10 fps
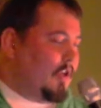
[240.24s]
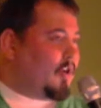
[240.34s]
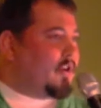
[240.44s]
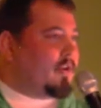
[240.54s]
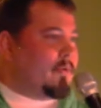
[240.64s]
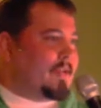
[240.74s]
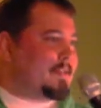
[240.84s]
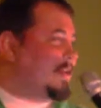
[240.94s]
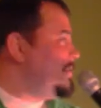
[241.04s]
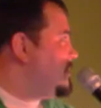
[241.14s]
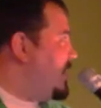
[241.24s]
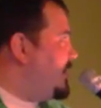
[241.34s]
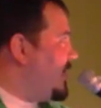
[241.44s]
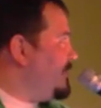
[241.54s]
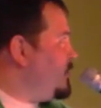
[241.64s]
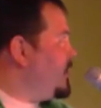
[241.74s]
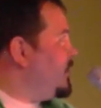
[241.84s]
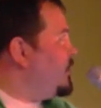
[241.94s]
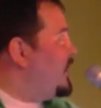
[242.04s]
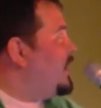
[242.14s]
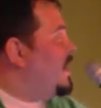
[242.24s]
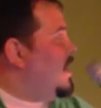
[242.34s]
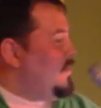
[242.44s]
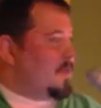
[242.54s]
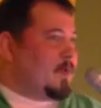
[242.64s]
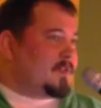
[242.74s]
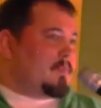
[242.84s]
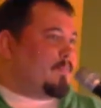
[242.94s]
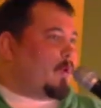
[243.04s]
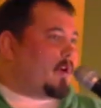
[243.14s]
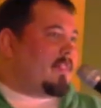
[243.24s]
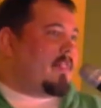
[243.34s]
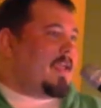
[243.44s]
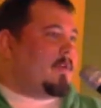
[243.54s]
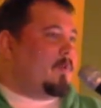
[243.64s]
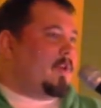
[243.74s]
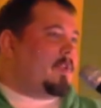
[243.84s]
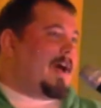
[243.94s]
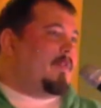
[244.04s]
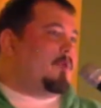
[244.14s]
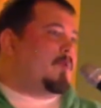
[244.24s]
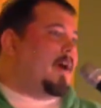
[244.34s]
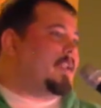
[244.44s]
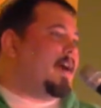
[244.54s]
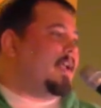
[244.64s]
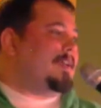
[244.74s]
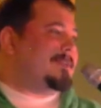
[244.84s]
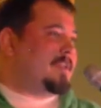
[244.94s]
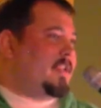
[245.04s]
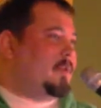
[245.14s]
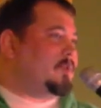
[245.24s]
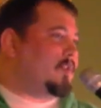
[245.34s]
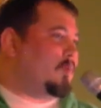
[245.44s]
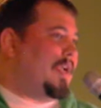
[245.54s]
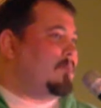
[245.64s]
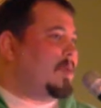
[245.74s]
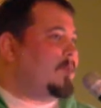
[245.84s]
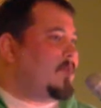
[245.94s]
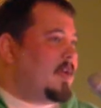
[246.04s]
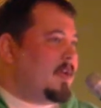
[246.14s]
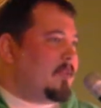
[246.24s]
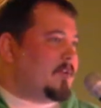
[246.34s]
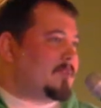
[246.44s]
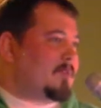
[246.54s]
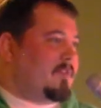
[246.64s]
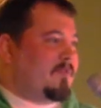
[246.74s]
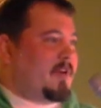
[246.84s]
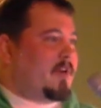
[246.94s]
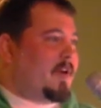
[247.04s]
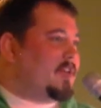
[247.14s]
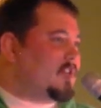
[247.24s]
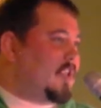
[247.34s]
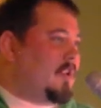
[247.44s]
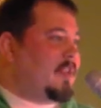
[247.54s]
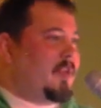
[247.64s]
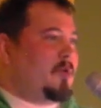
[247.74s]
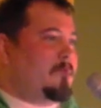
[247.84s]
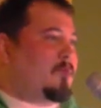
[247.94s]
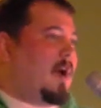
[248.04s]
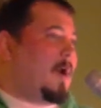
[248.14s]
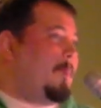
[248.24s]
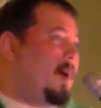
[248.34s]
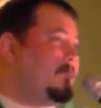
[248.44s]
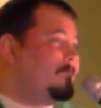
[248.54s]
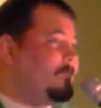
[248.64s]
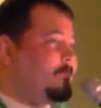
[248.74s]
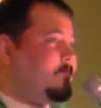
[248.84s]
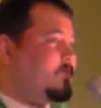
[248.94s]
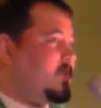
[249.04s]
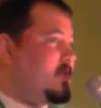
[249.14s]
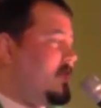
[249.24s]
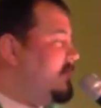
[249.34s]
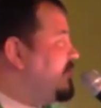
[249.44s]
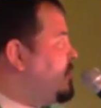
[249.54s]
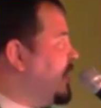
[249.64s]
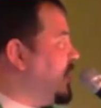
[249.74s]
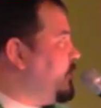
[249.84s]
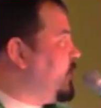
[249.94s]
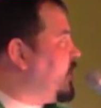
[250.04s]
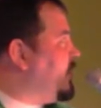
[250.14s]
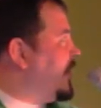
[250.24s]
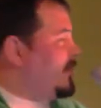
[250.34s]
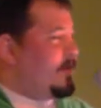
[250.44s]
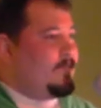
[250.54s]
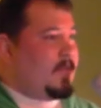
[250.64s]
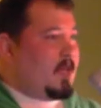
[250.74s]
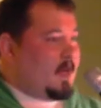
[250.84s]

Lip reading: you can do what it says. I think everyone can read. The most important thing when you download ProcDOT is to use the README. There's some configuration you need to do in ProcMon to make it work correctly.